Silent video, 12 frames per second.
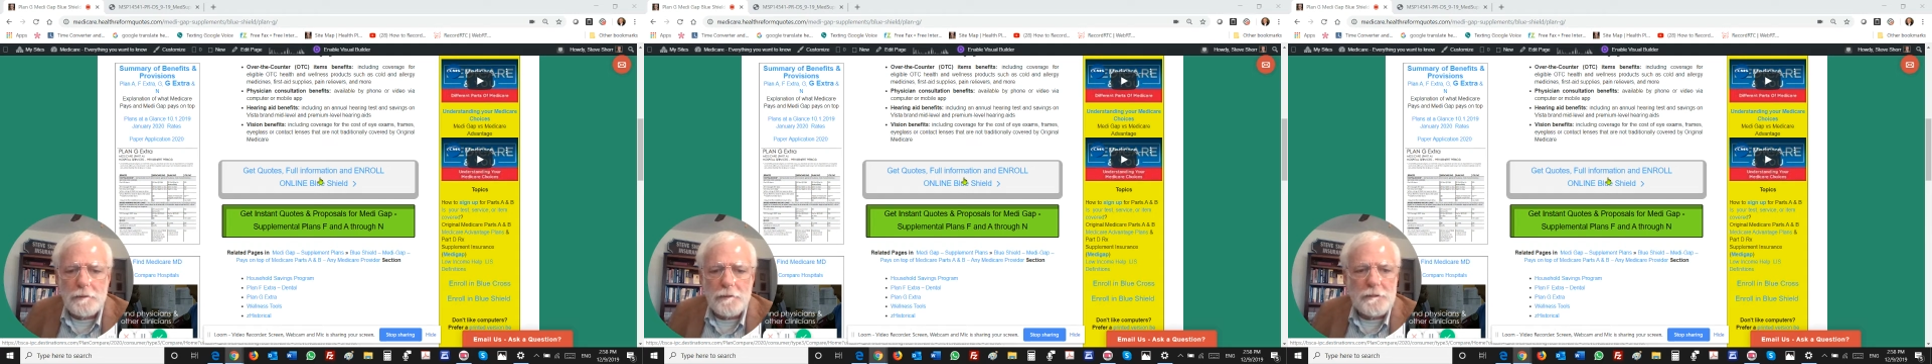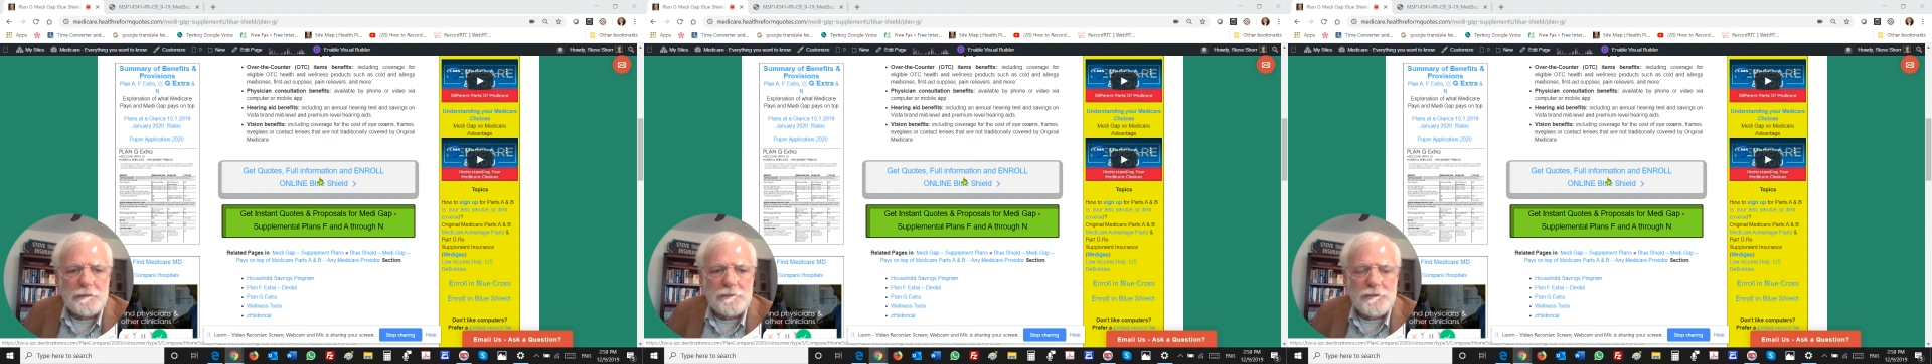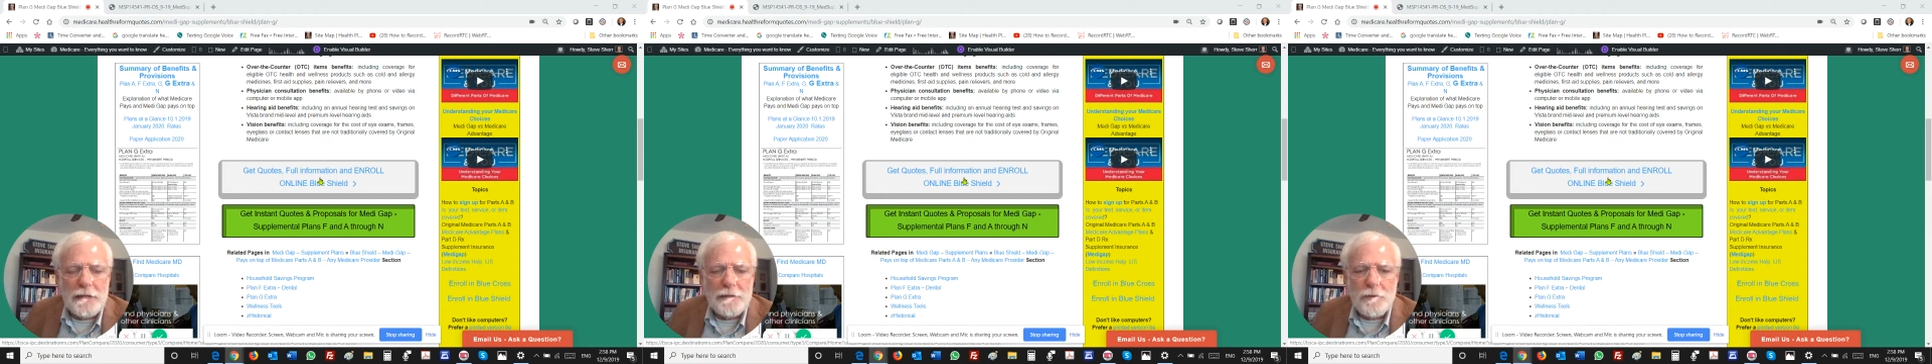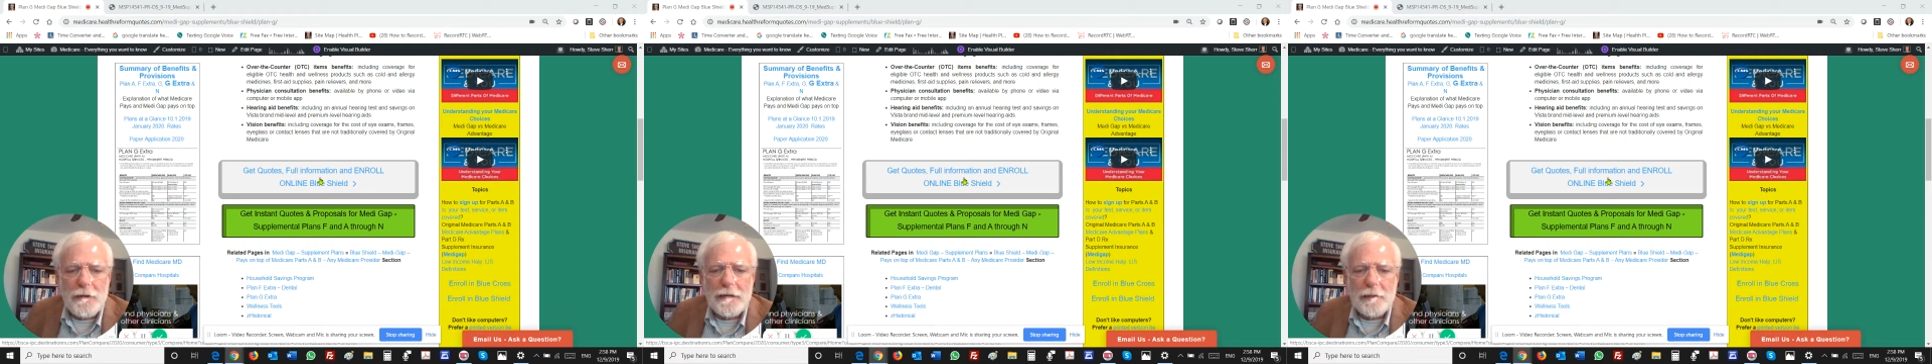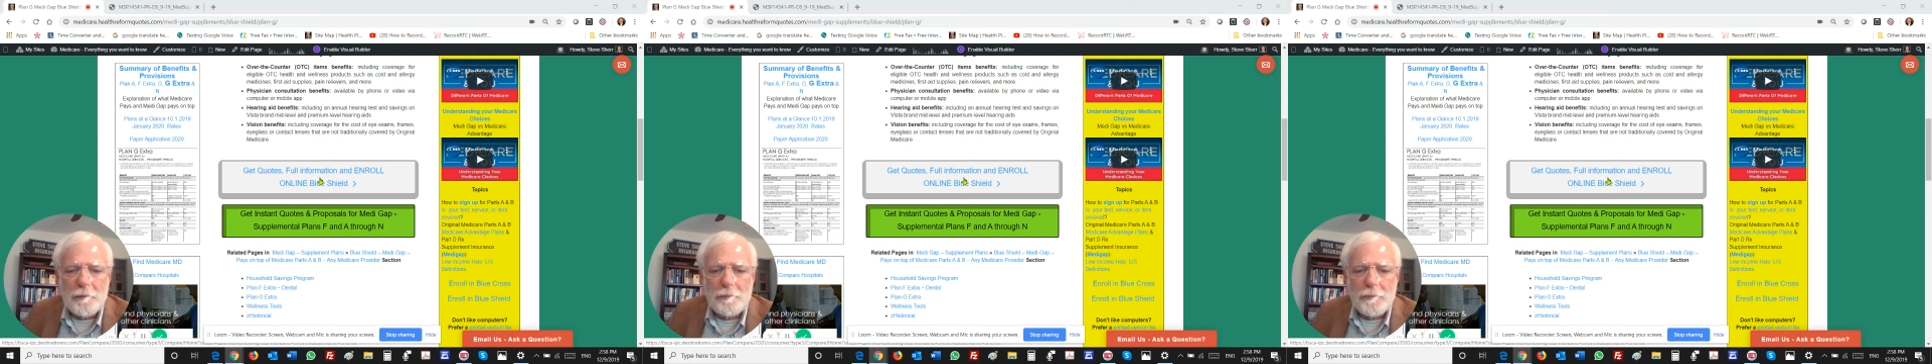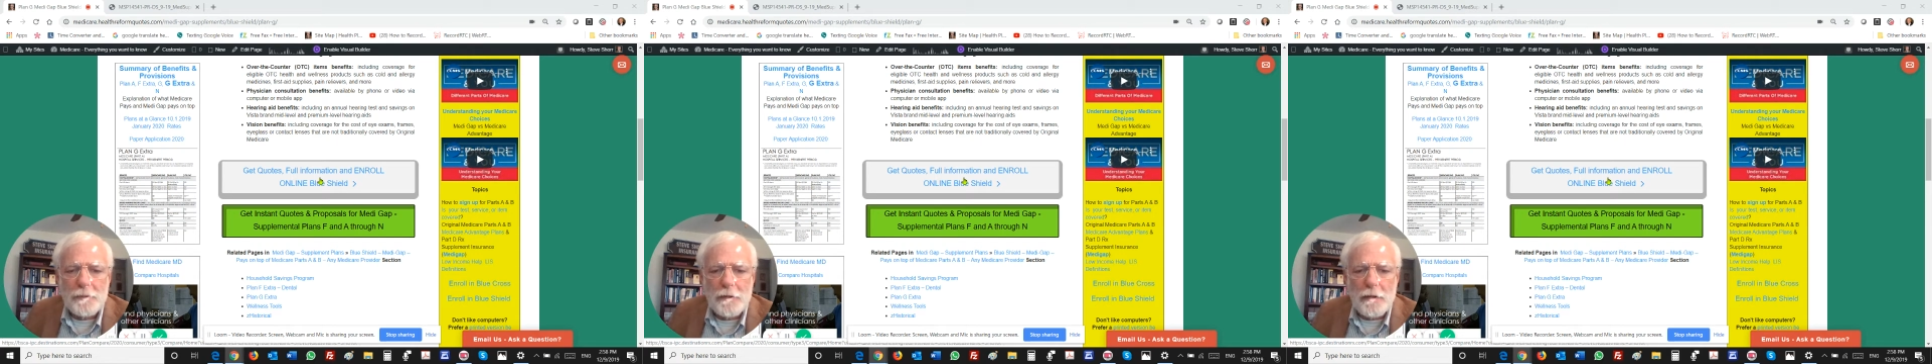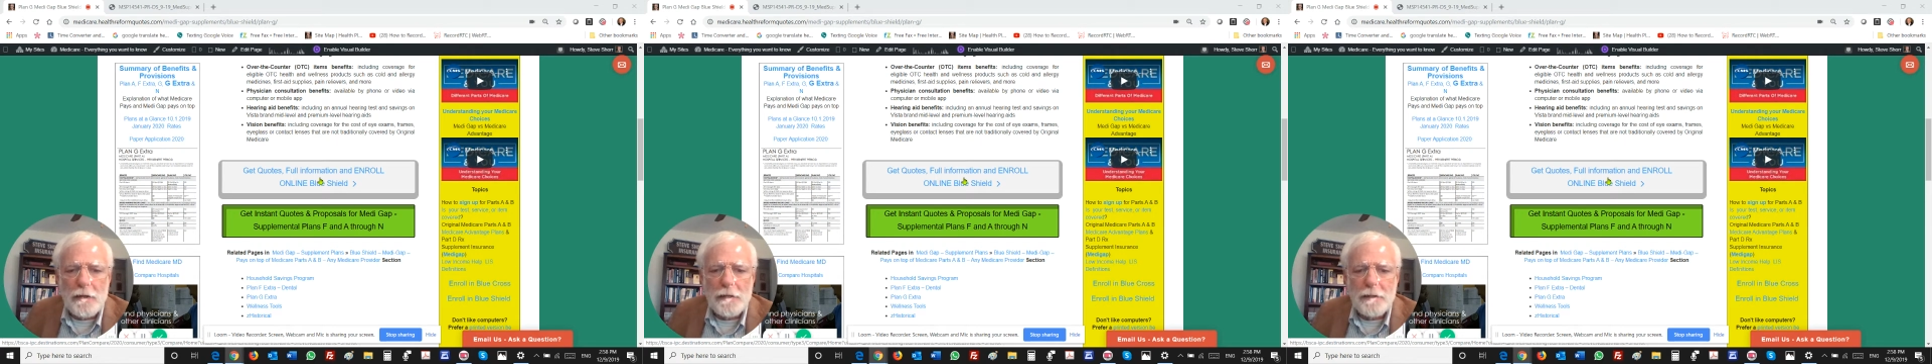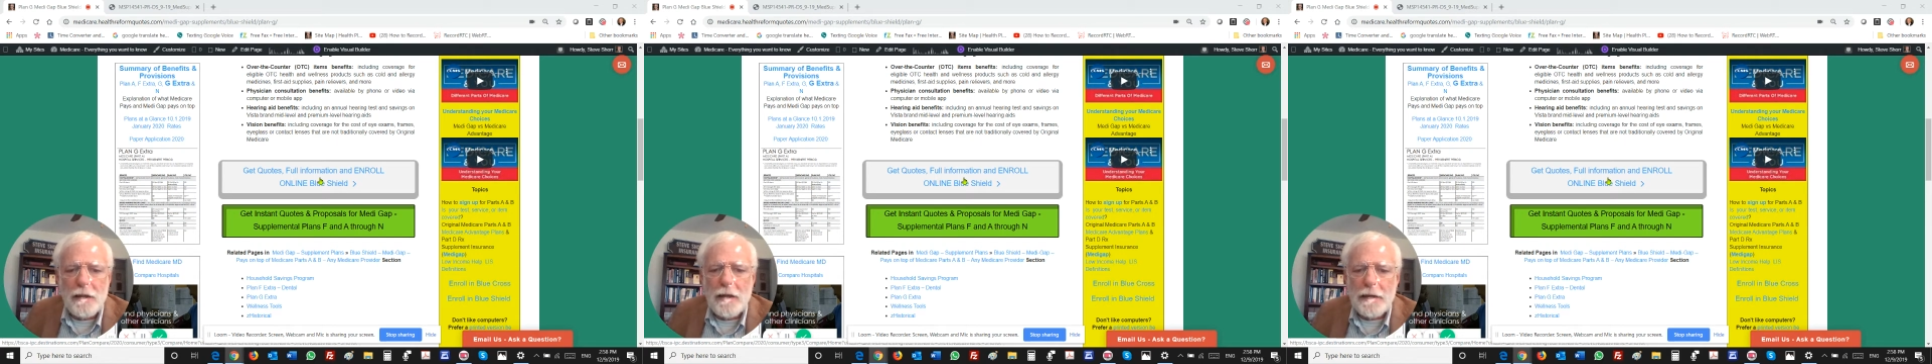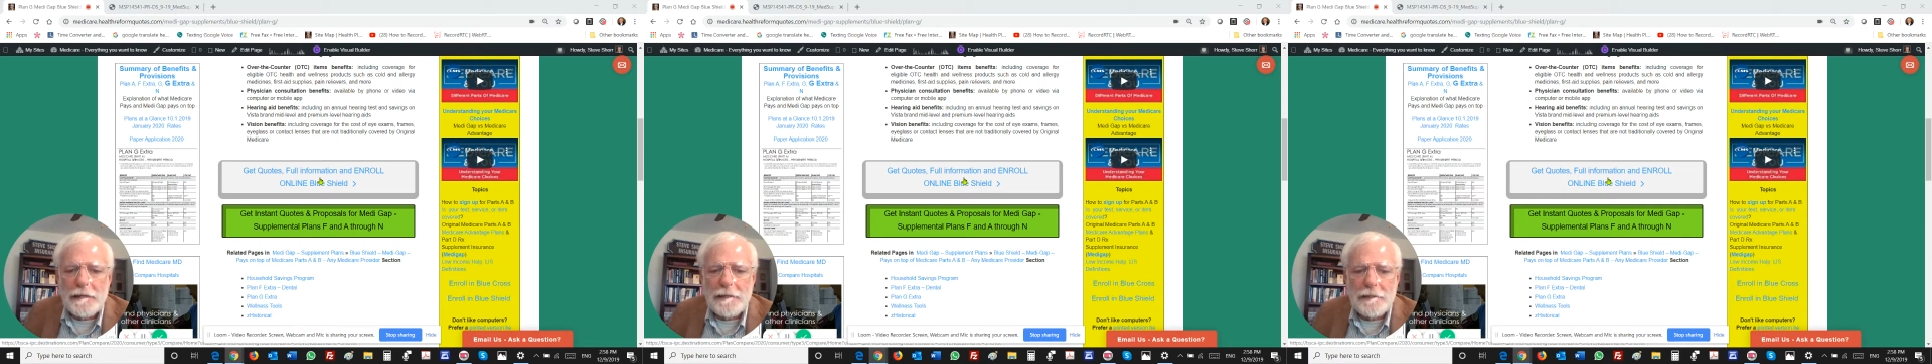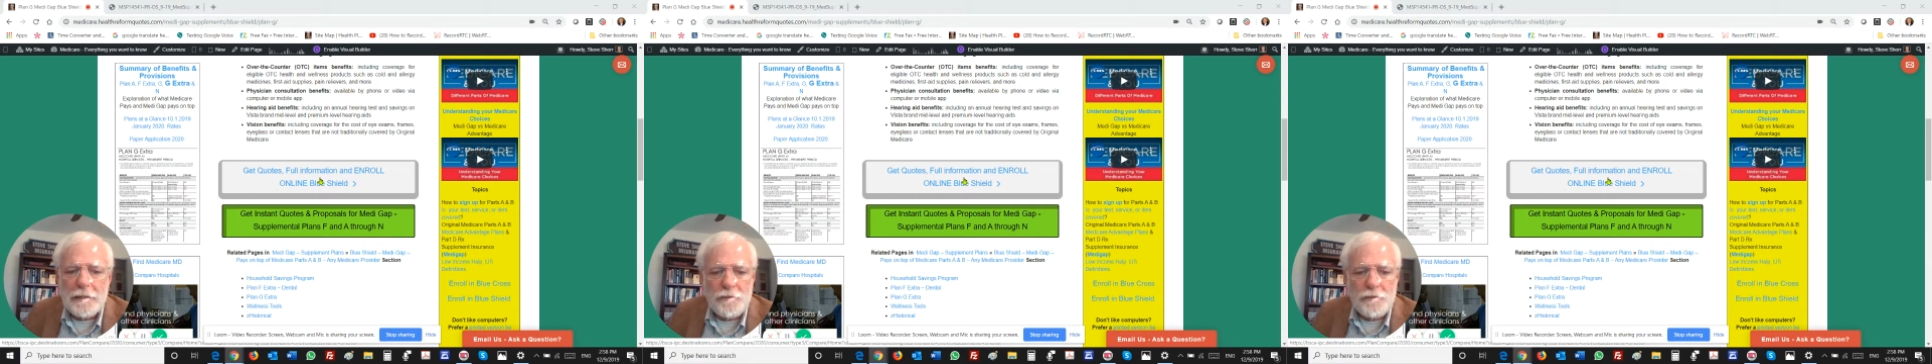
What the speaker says: you can sign right up online.